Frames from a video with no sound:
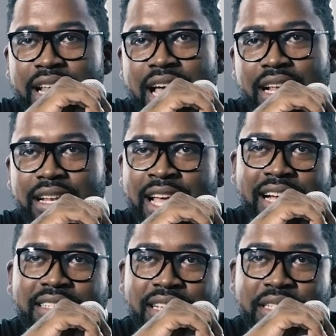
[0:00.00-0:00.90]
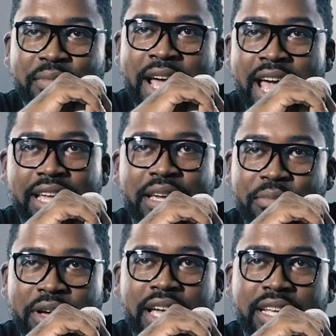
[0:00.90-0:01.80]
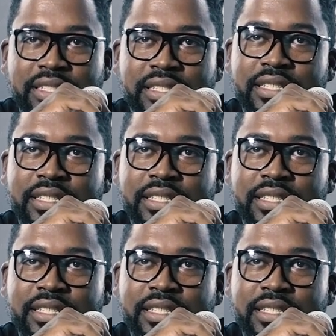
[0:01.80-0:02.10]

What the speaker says: like I said, some ad campaigns.